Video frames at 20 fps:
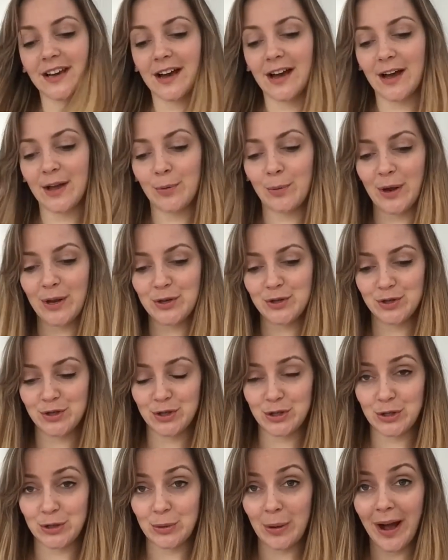that I went
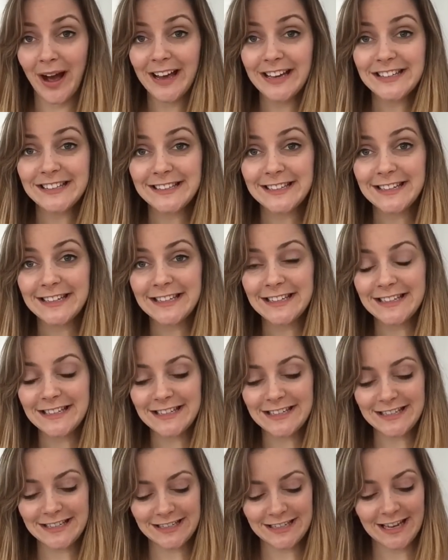to
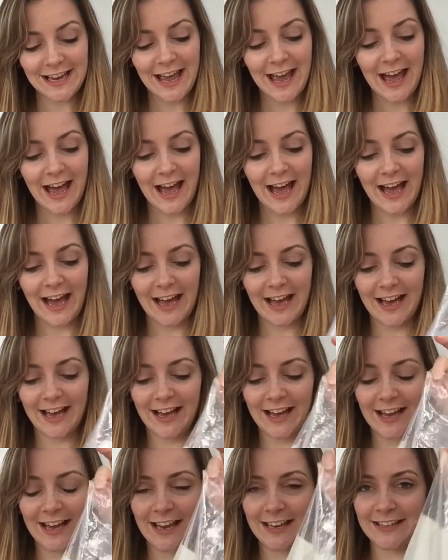Iceland
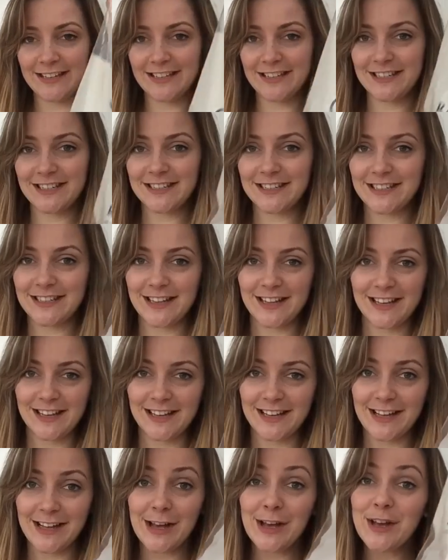and
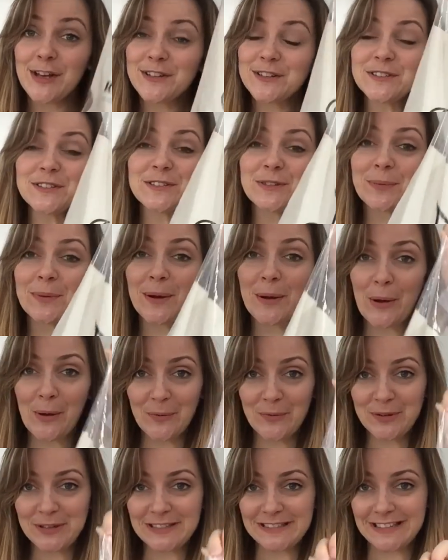so I
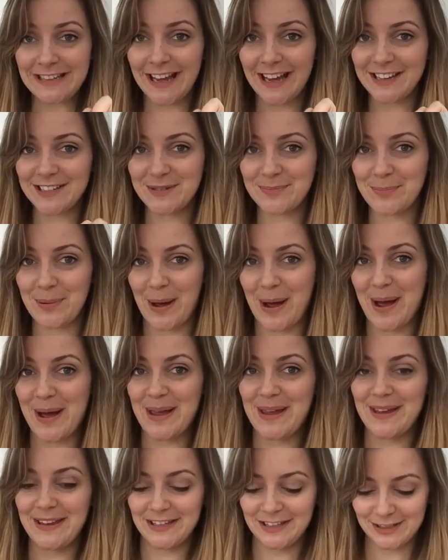obviously had to
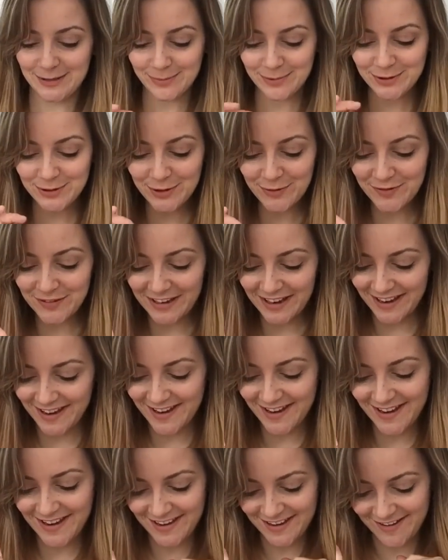buy some
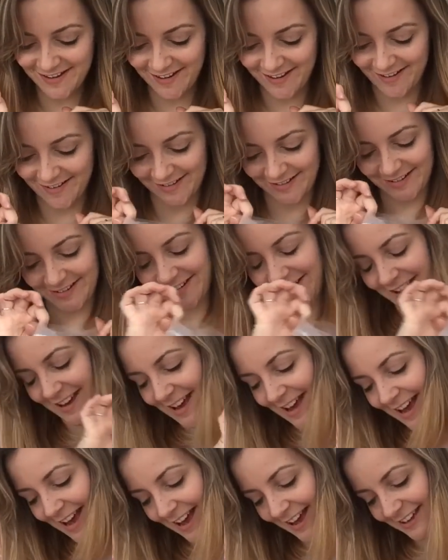souvenir yarn
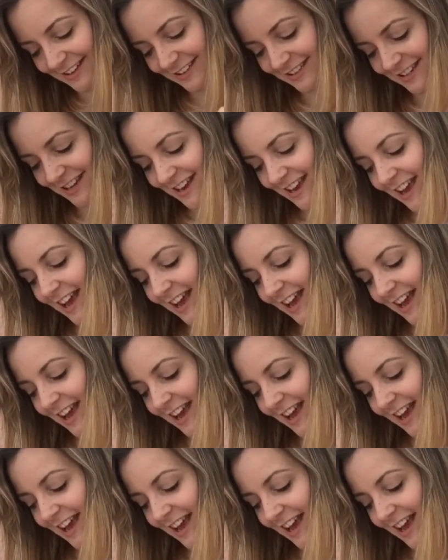and